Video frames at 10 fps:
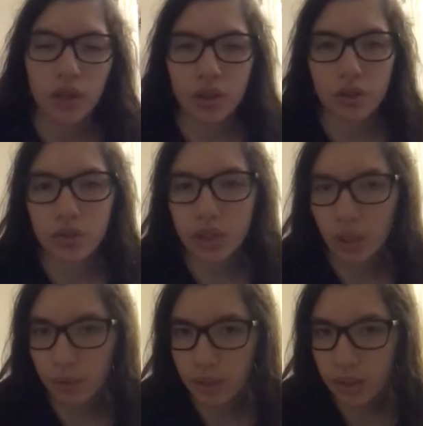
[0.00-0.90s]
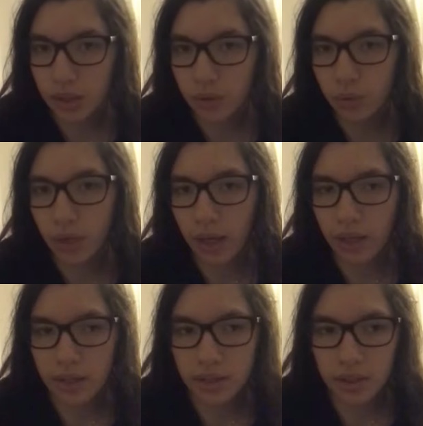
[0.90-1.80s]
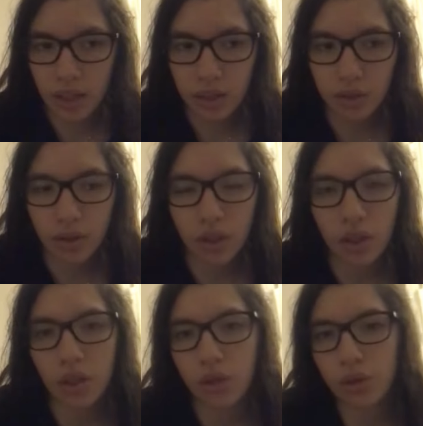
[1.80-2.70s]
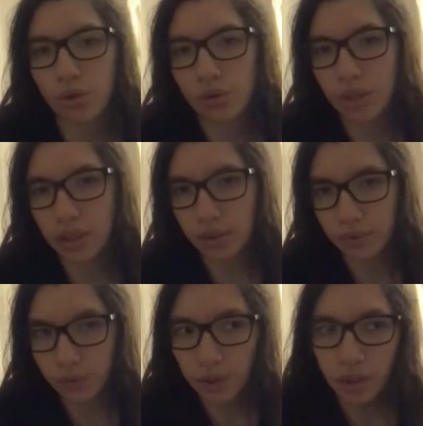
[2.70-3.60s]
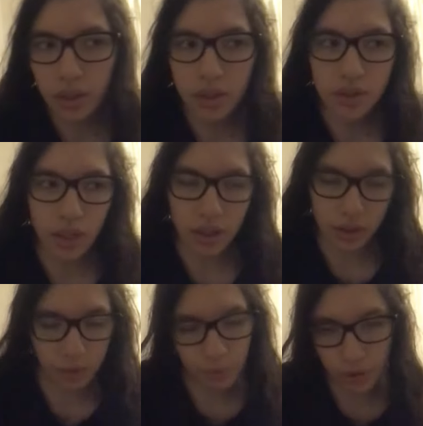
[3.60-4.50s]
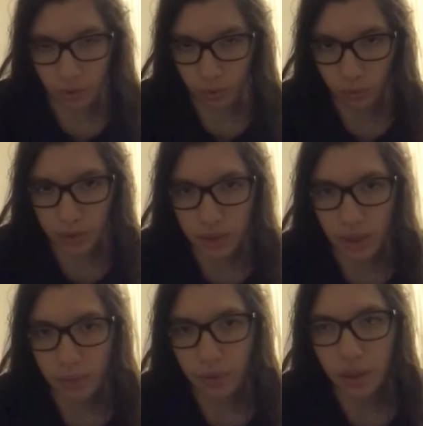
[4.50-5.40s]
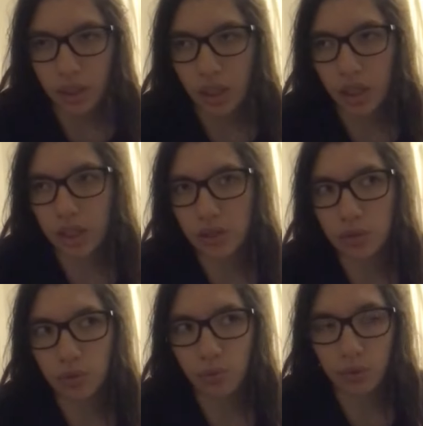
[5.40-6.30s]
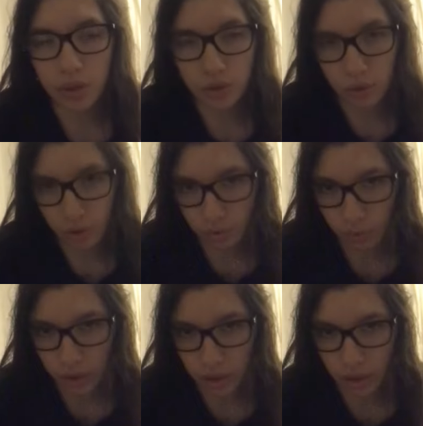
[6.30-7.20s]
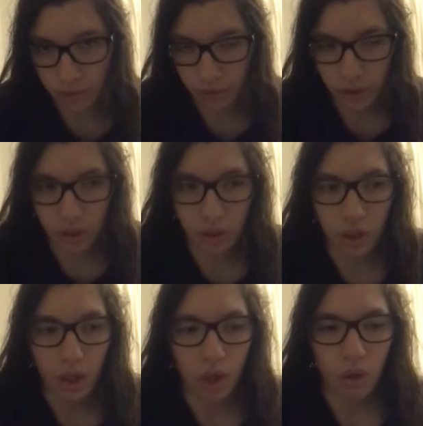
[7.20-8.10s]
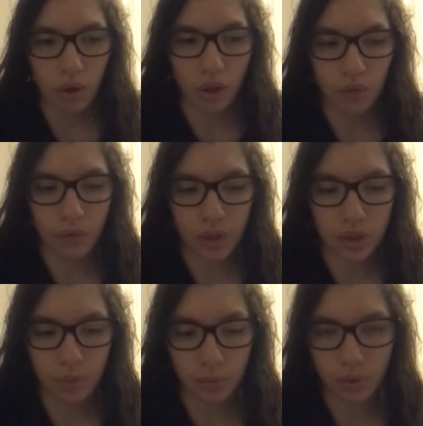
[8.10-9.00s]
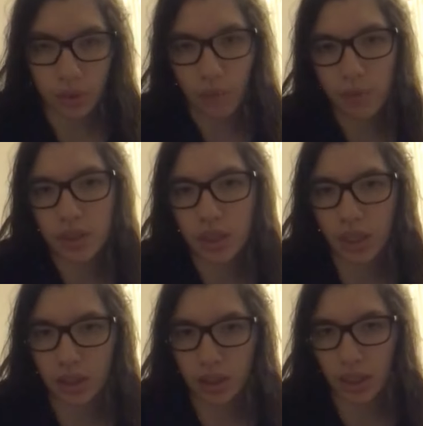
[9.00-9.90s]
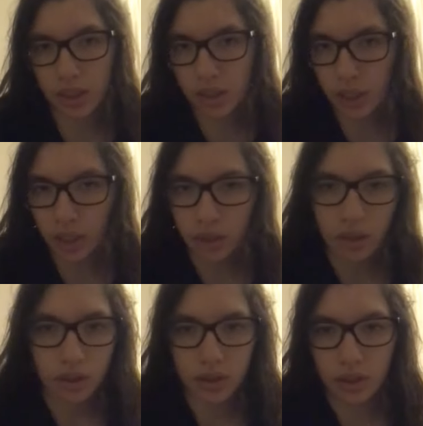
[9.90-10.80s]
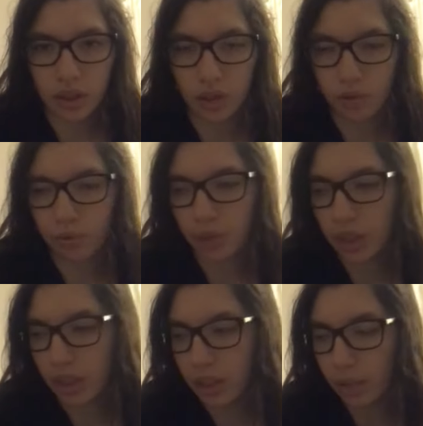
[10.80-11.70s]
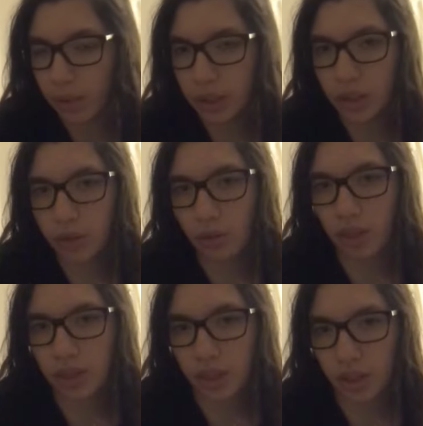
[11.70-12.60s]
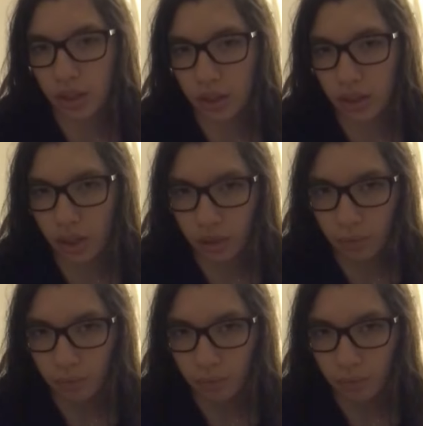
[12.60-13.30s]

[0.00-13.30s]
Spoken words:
just inability to extend usually the fingers, and depending on which level is which other parts are affected. For example, damage here at the axilla, there would be inability to extend the